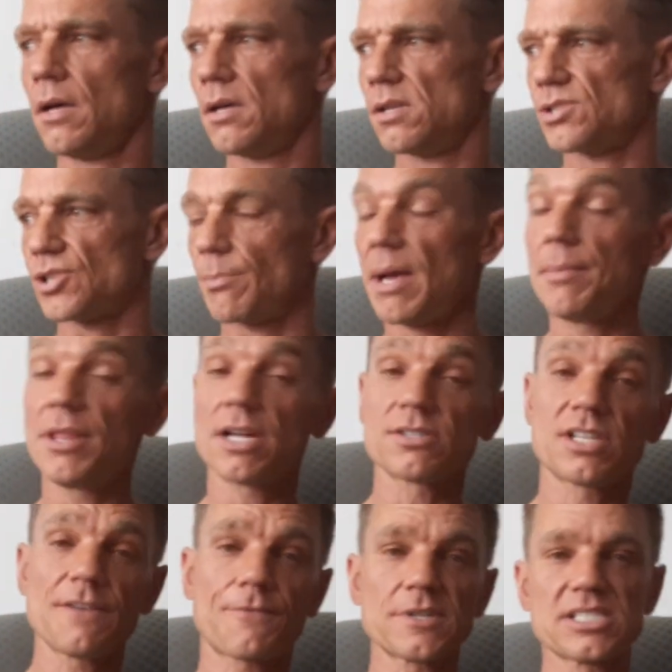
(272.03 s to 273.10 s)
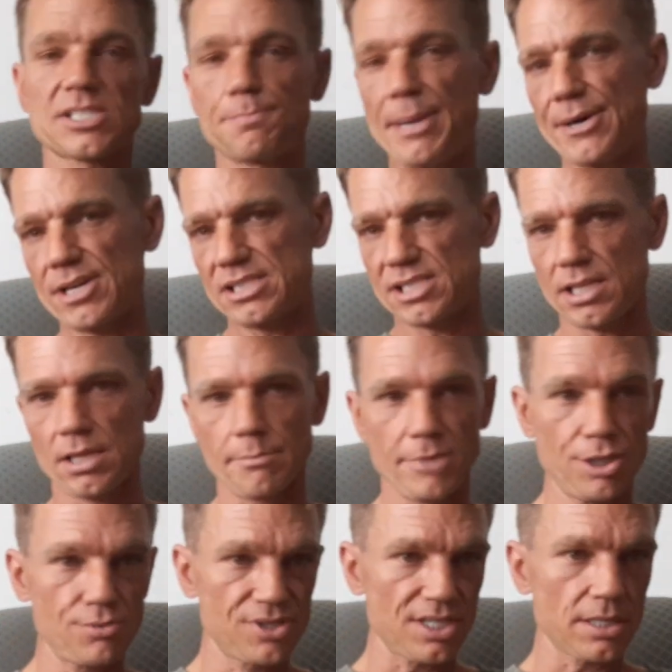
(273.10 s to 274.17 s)
So maybe there's different spirits in the
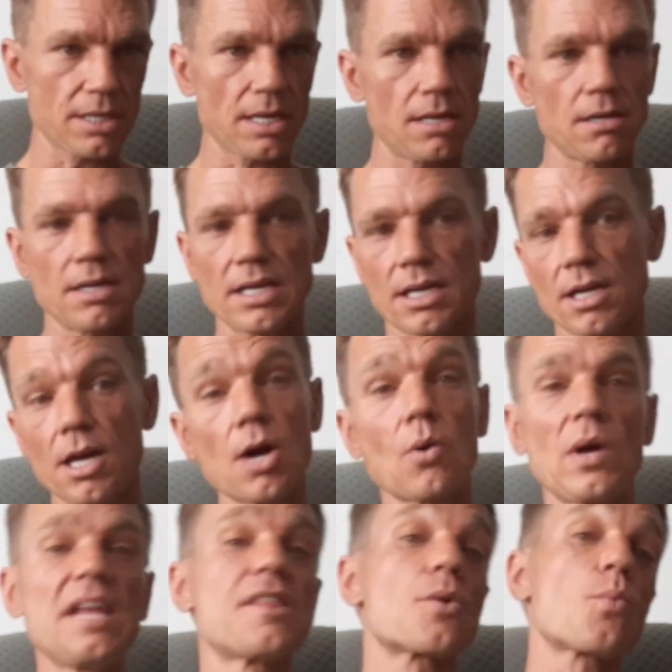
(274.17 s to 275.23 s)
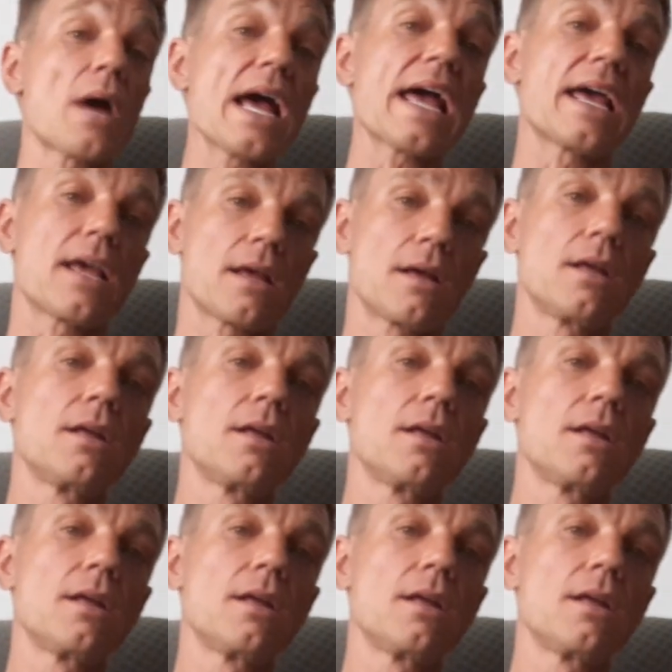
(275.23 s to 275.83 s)
music, and it can go either way.